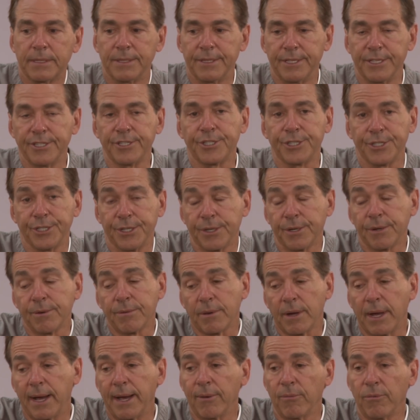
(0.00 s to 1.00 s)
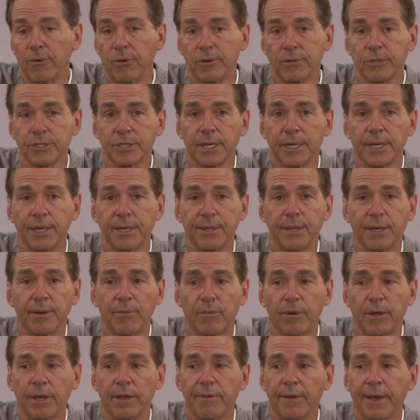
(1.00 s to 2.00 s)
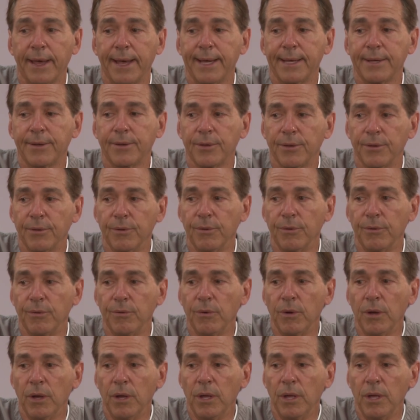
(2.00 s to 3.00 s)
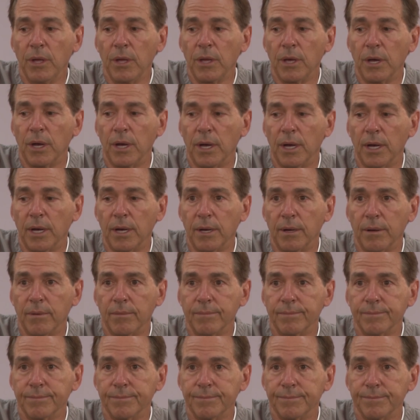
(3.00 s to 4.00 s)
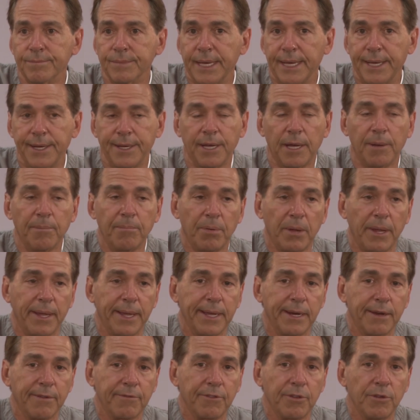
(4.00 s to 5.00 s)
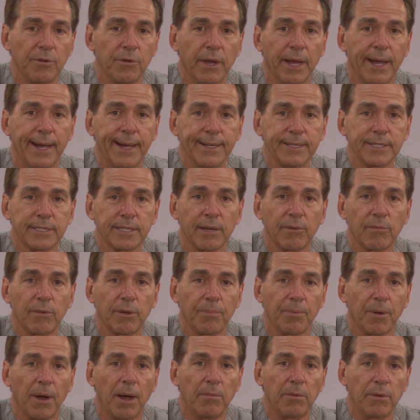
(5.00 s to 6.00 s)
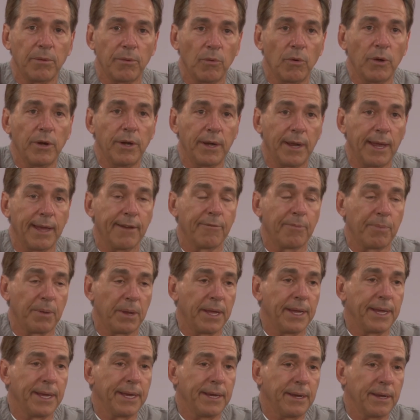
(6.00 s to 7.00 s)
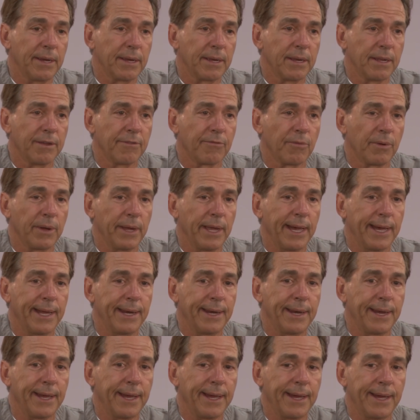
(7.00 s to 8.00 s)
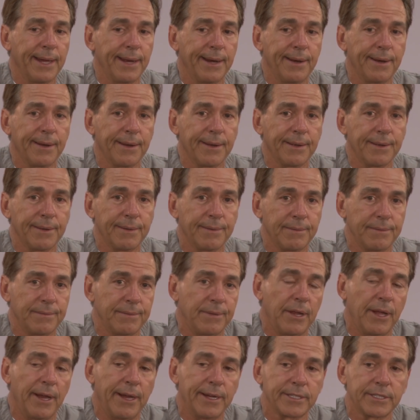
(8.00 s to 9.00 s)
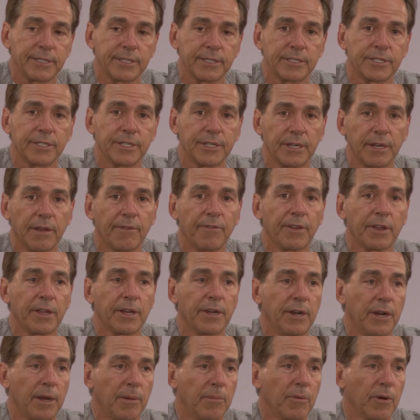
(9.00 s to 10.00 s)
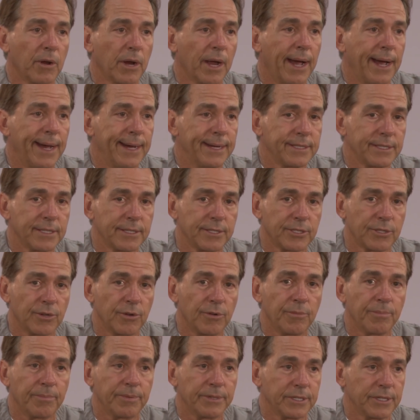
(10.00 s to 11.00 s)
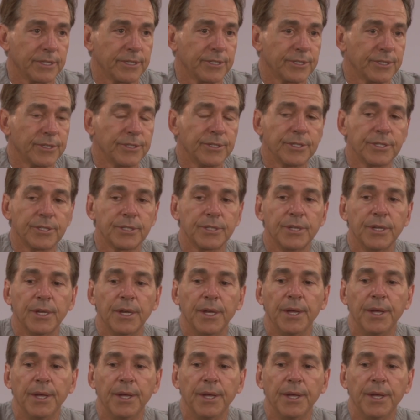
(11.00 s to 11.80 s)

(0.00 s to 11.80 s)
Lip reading: This year, I will say that we have had to end up playing a few guys that we probably wouldn't have played if we hadn't had lost a significant number of guys at certain positions.